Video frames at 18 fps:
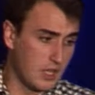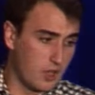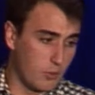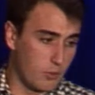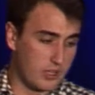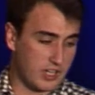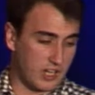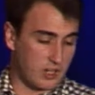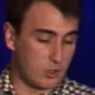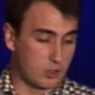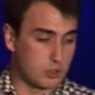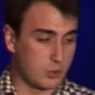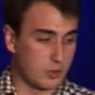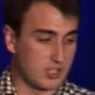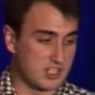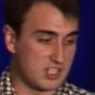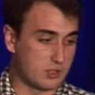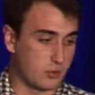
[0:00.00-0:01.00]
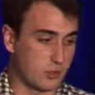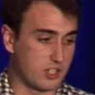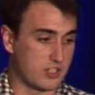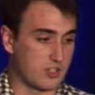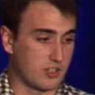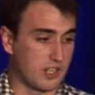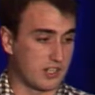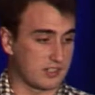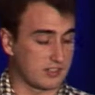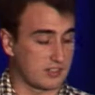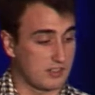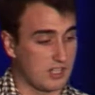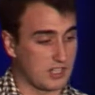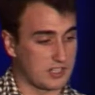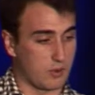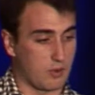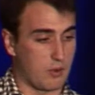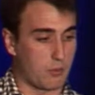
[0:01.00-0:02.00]
we can go to a situation
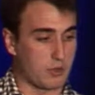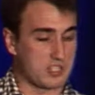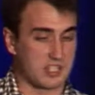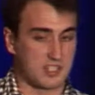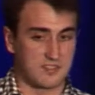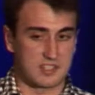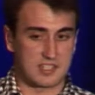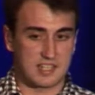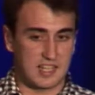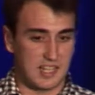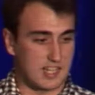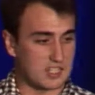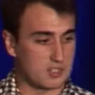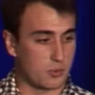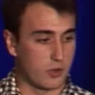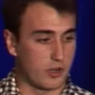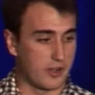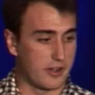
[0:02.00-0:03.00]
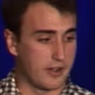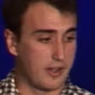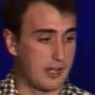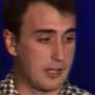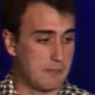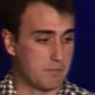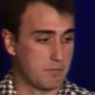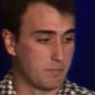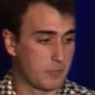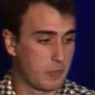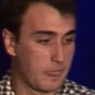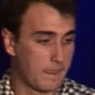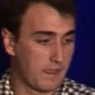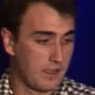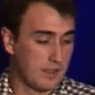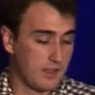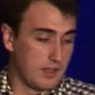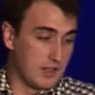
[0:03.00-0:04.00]
like the one we see in the slides, where
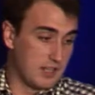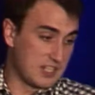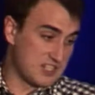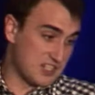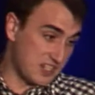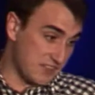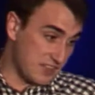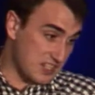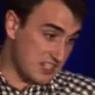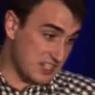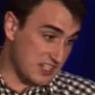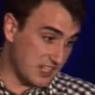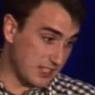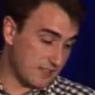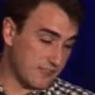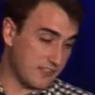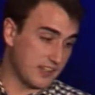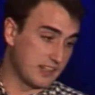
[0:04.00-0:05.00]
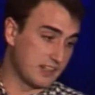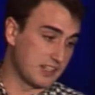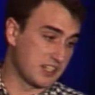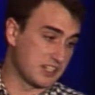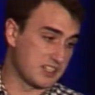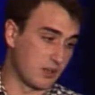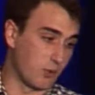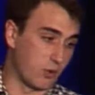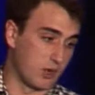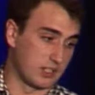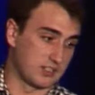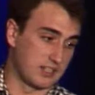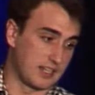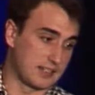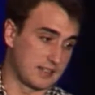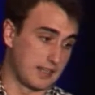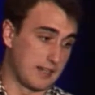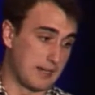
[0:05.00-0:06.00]
let's say the set field is the one
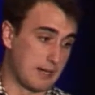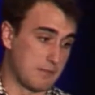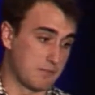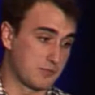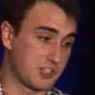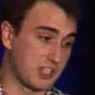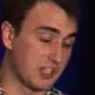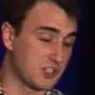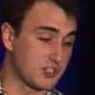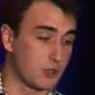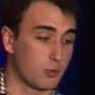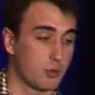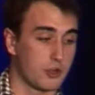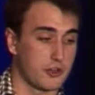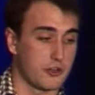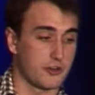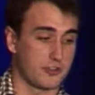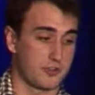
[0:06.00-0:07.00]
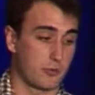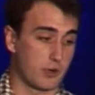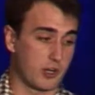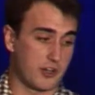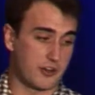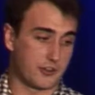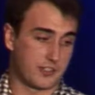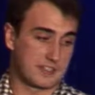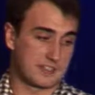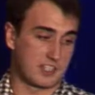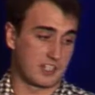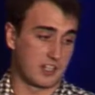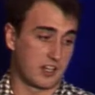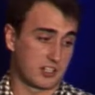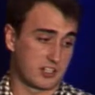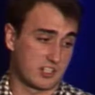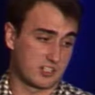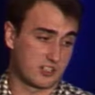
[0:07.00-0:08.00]
that tells you where your
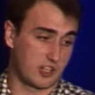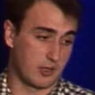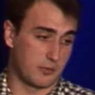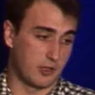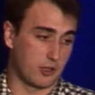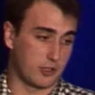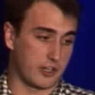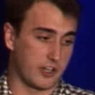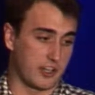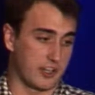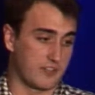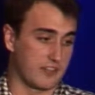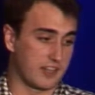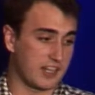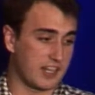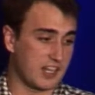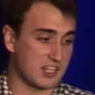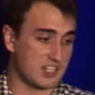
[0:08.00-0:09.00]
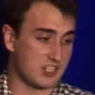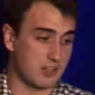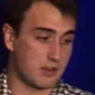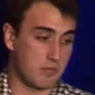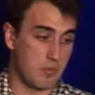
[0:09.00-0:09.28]
data is going to be located in the cache.